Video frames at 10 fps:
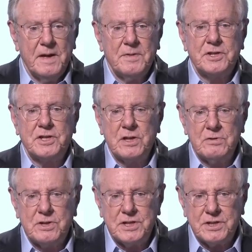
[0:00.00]
The
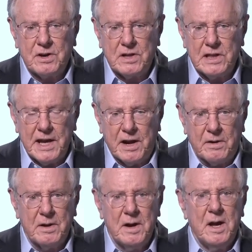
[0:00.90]
solutions are
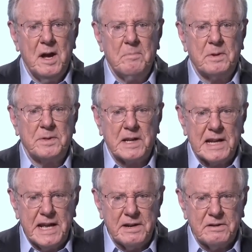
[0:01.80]
clear, but the
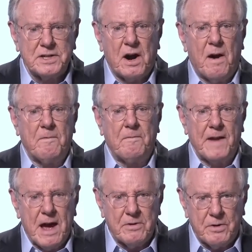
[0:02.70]
leaders are
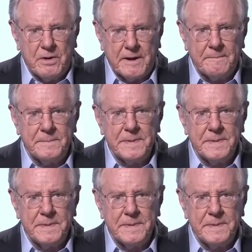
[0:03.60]
floundering.